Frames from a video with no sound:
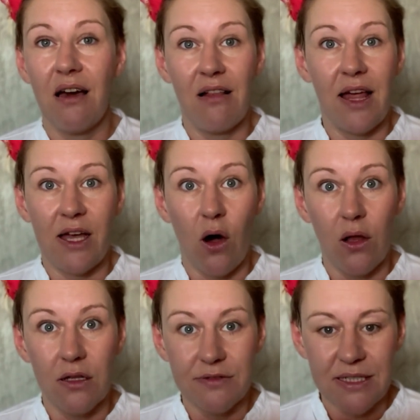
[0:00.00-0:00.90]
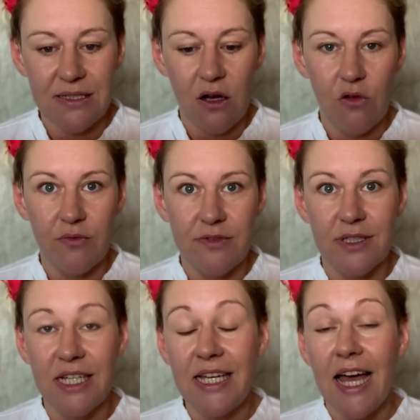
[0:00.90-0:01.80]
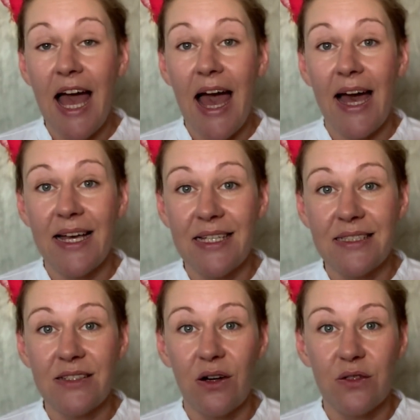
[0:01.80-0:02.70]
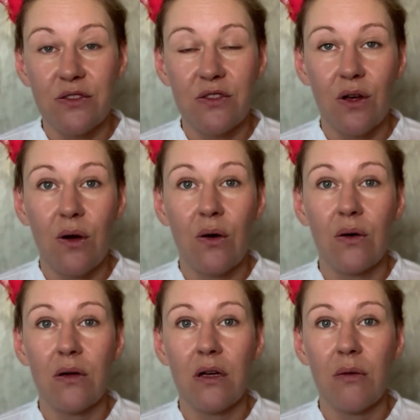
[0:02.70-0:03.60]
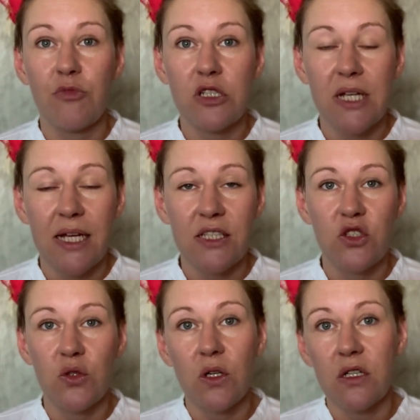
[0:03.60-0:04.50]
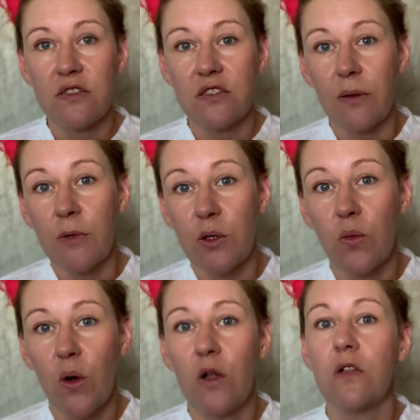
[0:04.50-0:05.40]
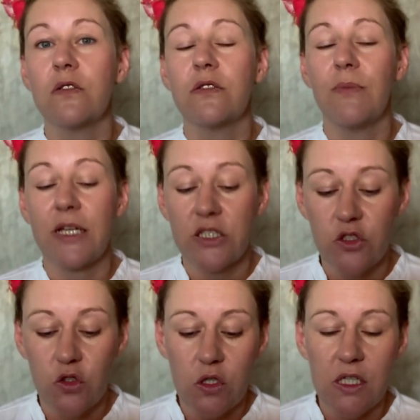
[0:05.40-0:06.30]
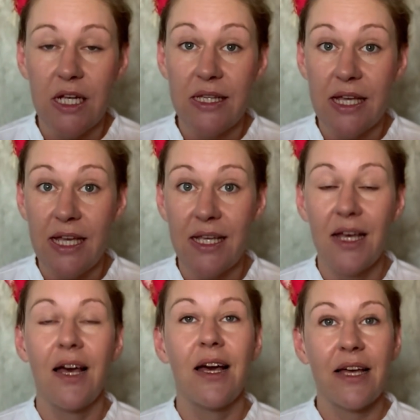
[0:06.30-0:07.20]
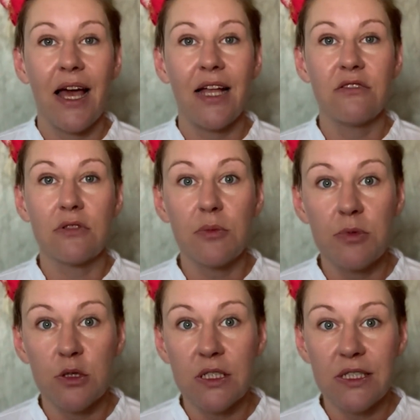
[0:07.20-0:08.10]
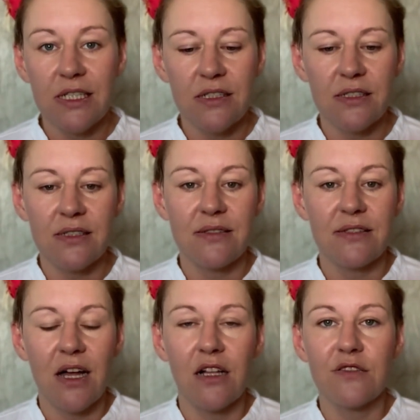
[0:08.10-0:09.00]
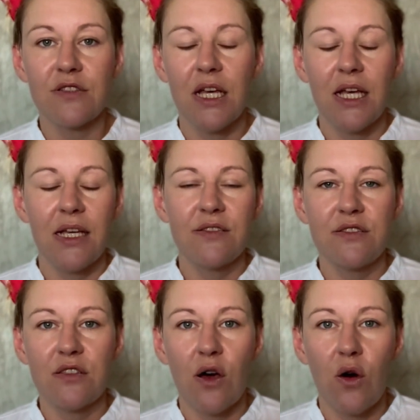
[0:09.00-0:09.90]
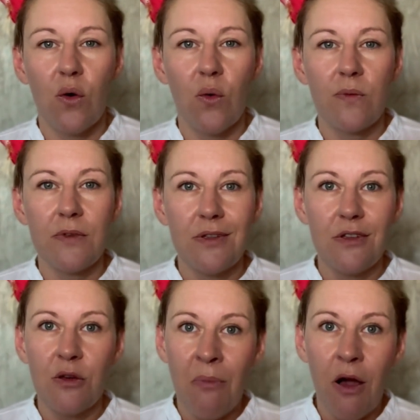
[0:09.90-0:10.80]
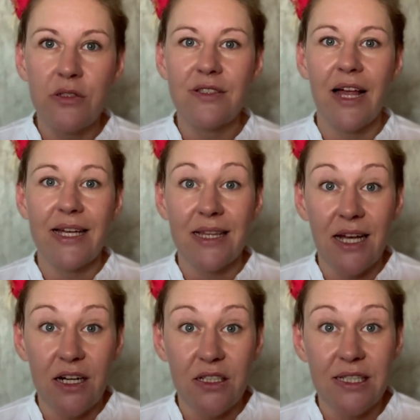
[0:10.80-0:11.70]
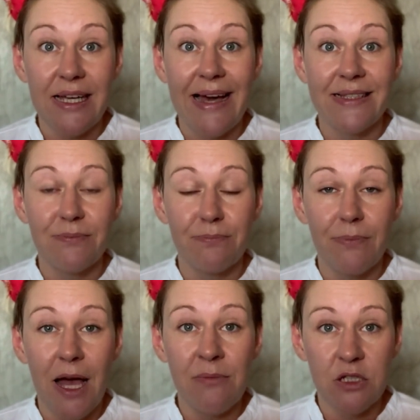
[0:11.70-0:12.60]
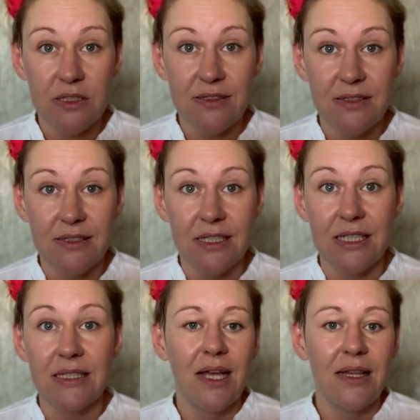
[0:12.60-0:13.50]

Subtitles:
like all of it, hopefully, and also protect your stomach walls, make sure that they can rebuild itself. So you most likely are gonna get amoxicillin